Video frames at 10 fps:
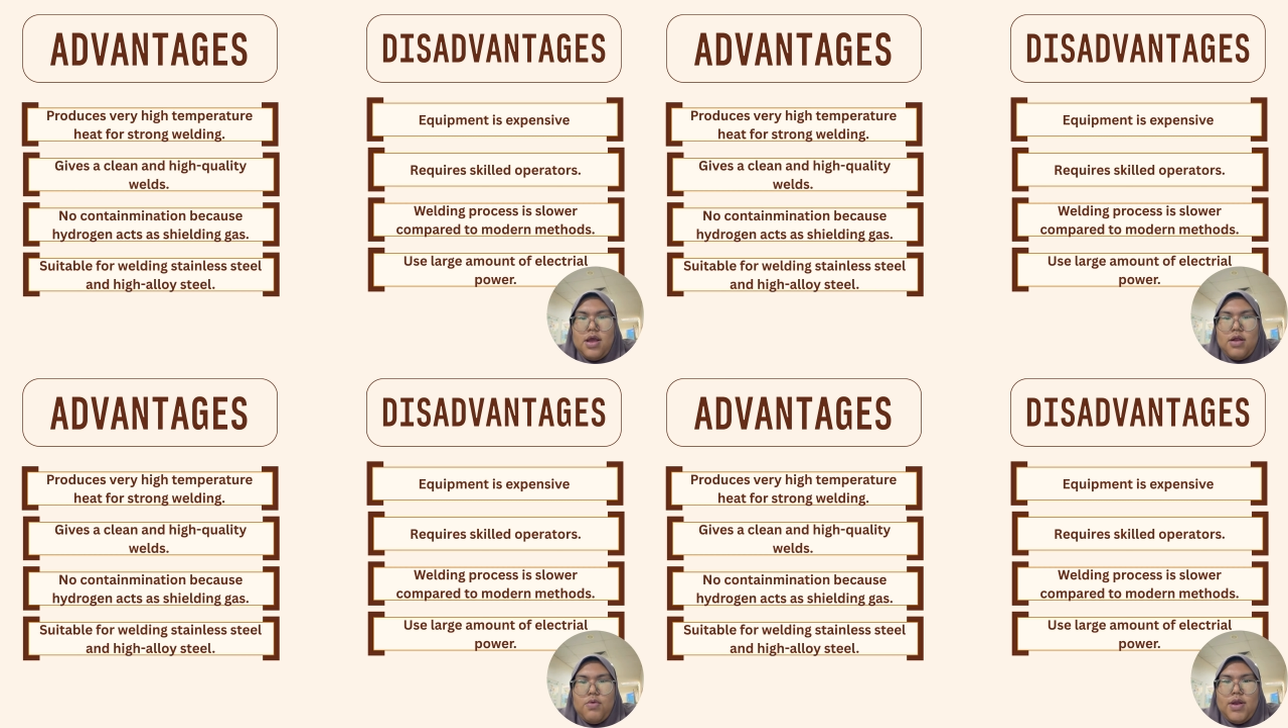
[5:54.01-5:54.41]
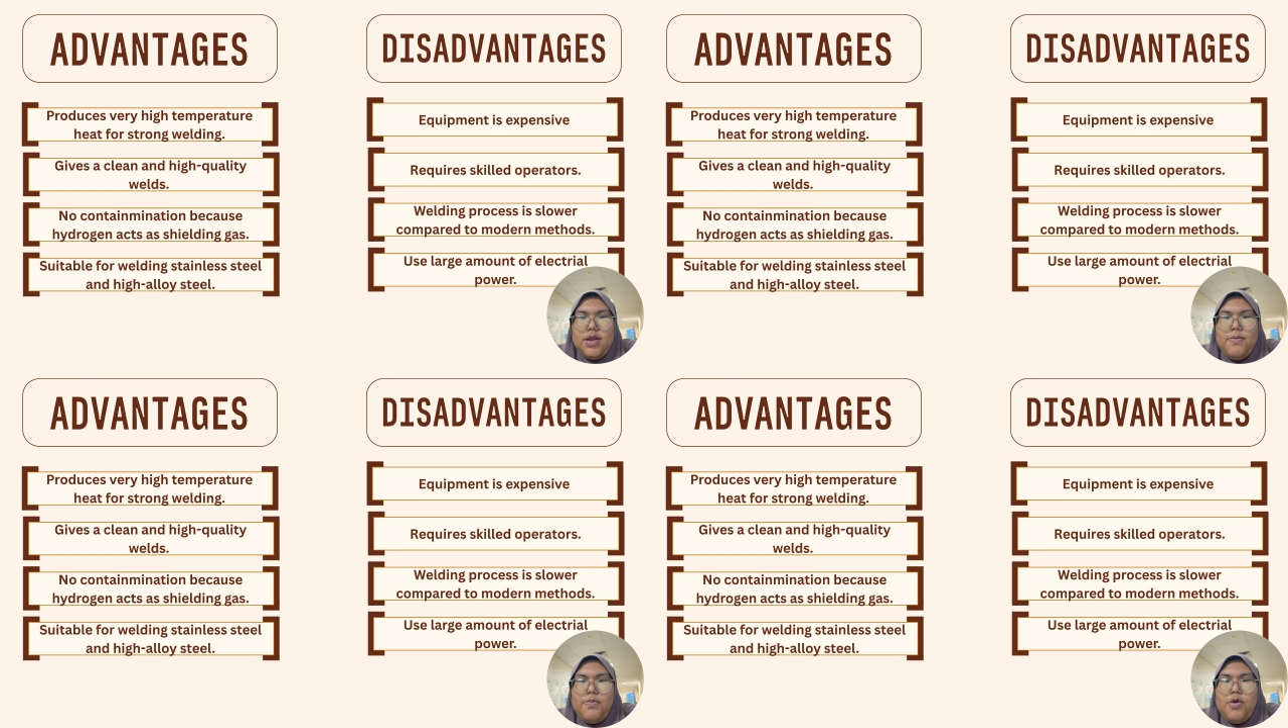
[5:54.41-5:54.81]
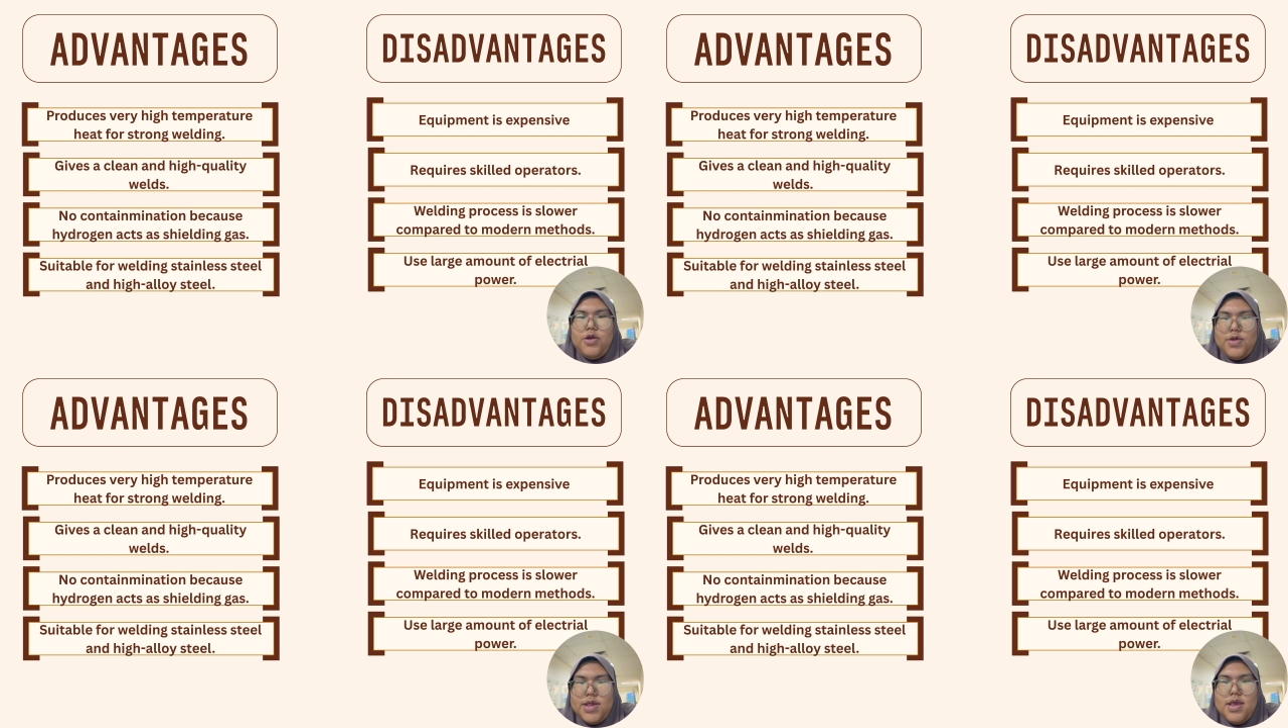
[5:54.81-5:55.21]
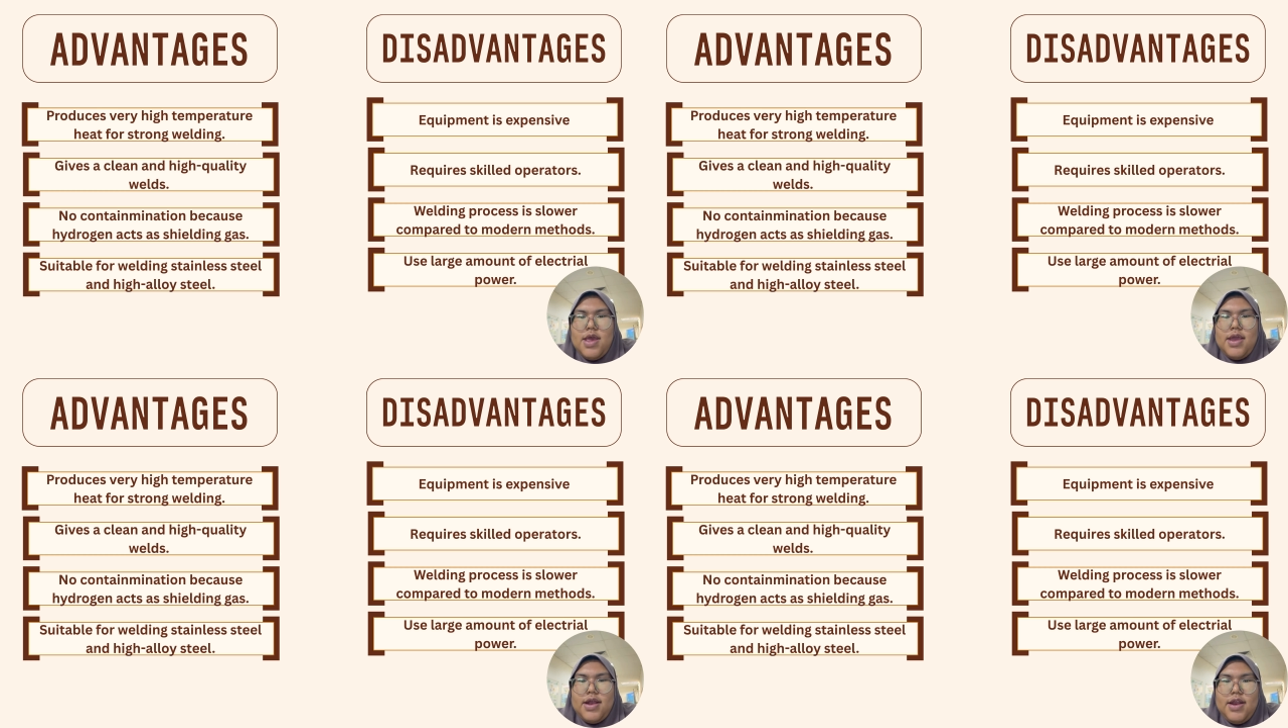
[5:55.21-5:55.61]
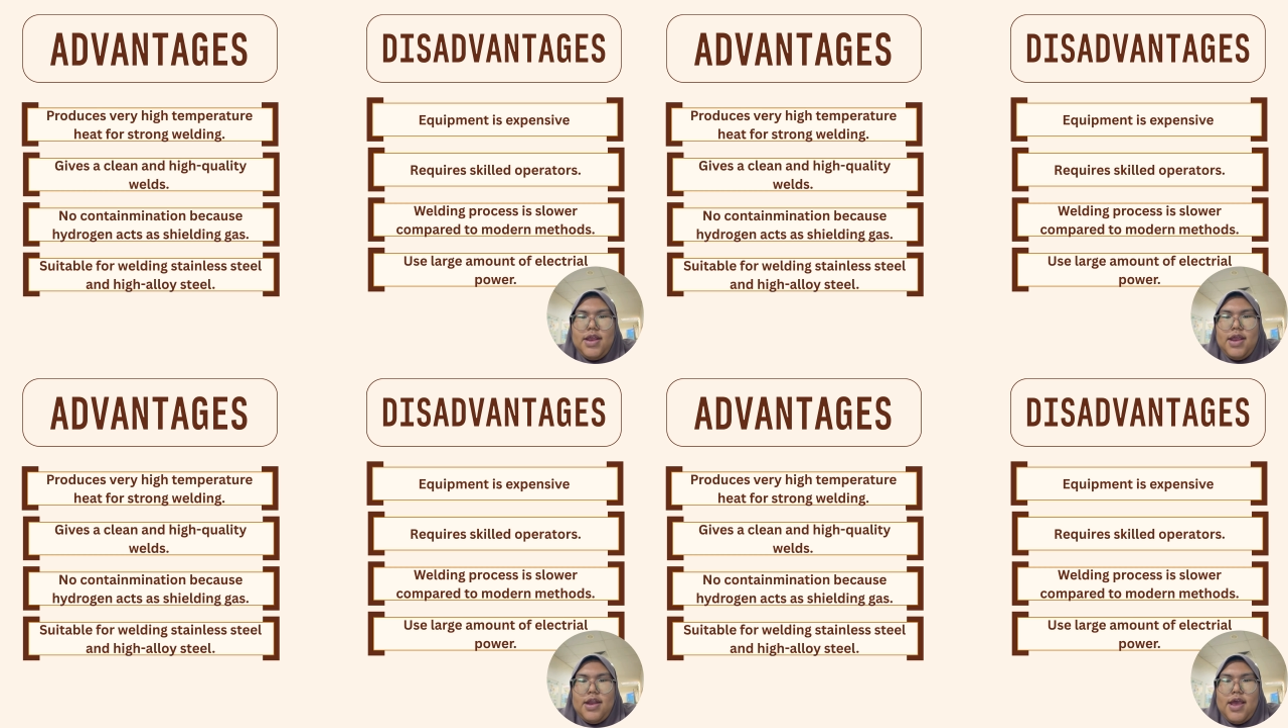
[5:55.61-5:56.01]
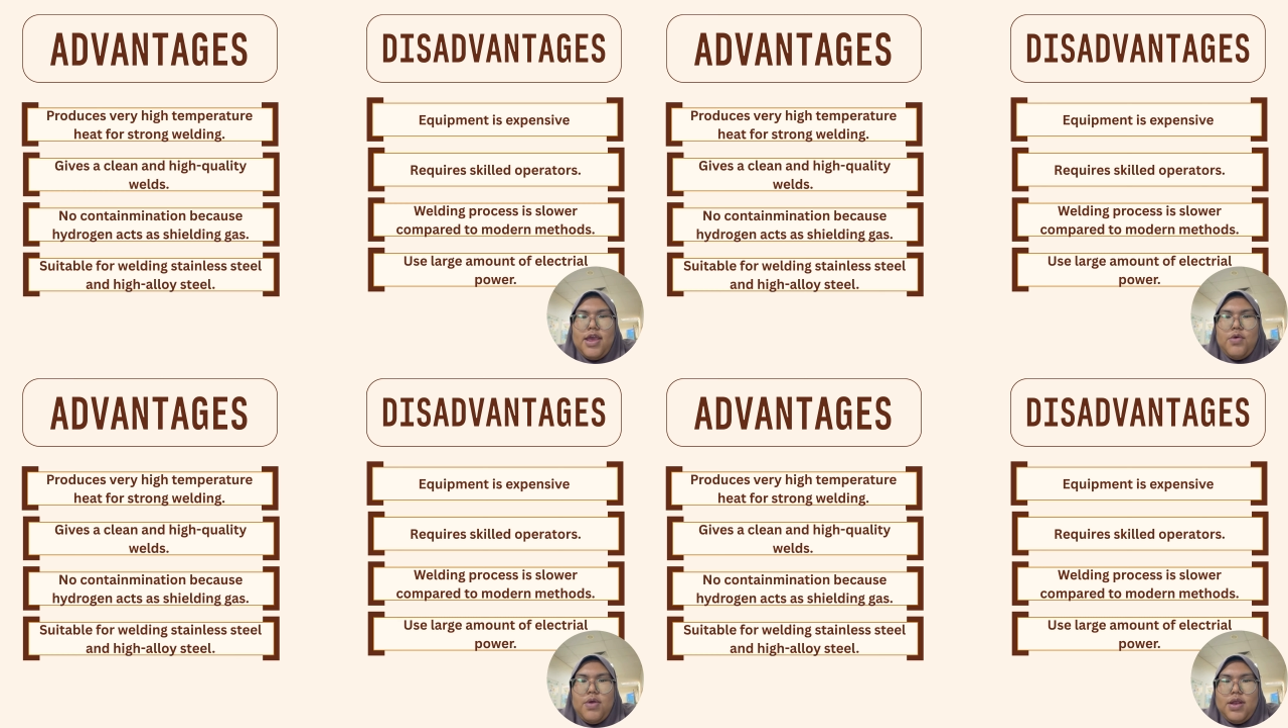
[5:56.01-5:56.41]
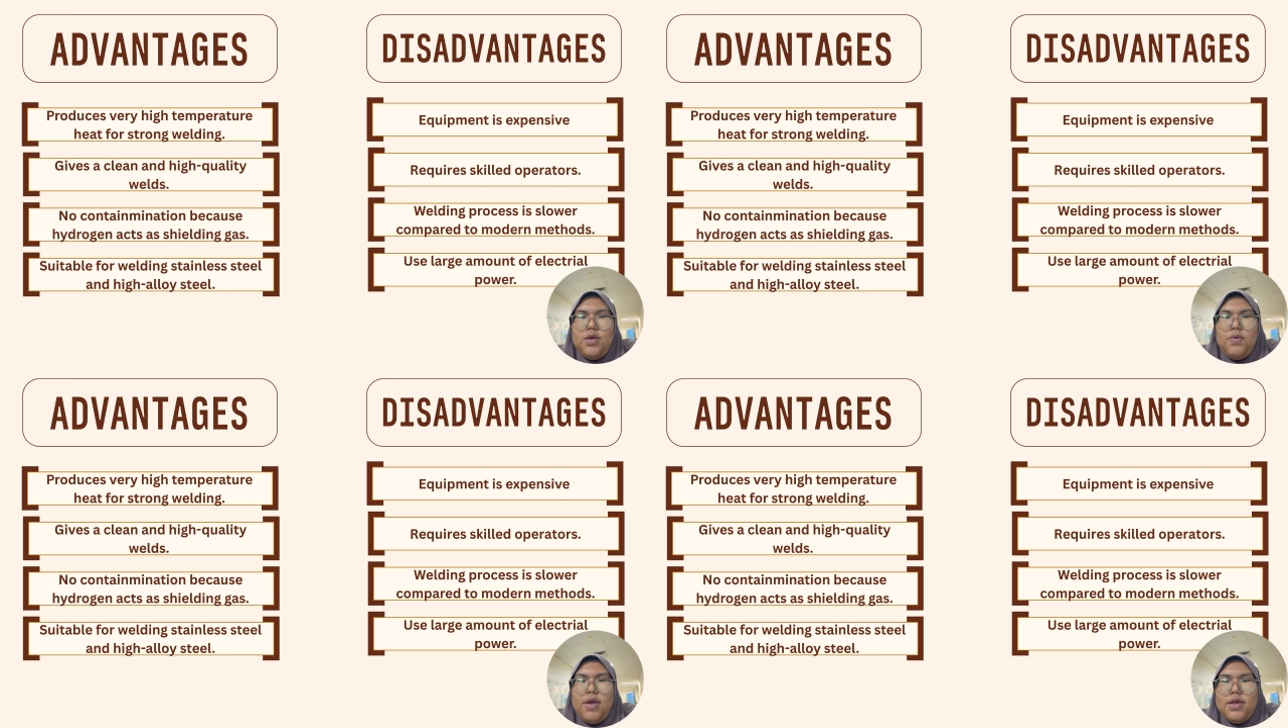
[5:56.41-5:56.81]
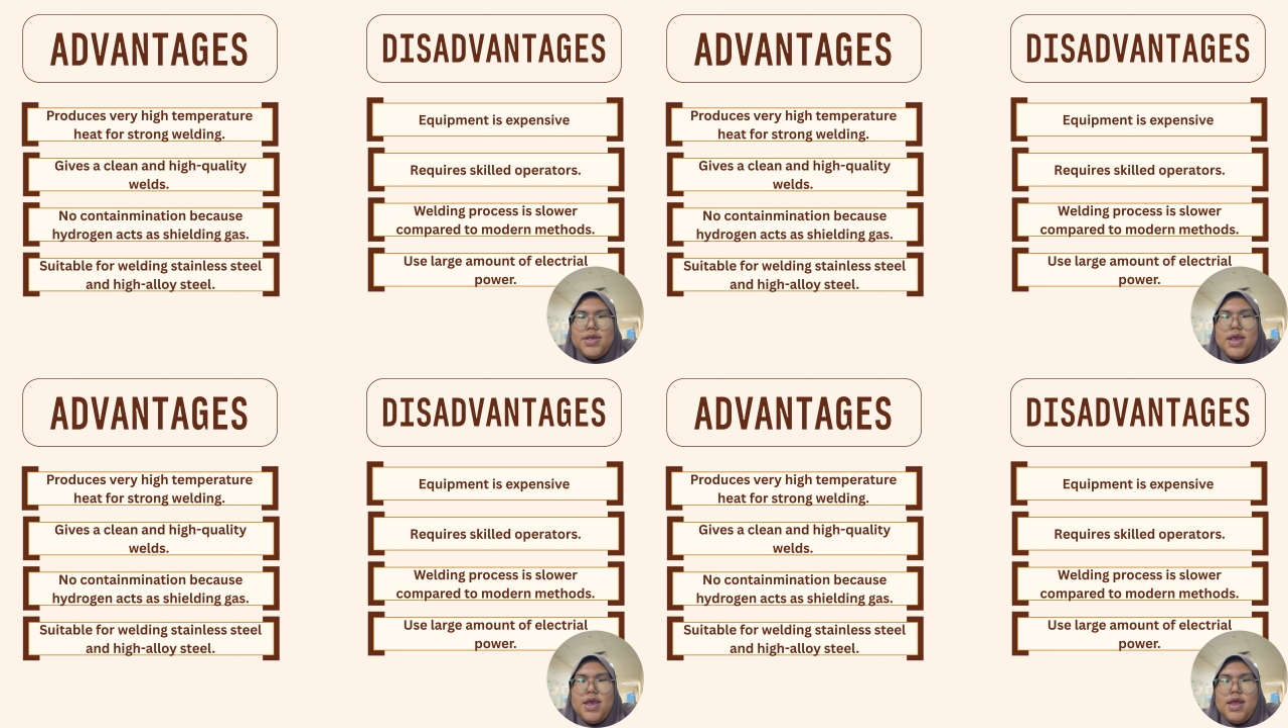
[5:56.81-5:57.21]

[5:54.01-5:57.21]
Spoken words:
arc welding produces clean and high-quality welds.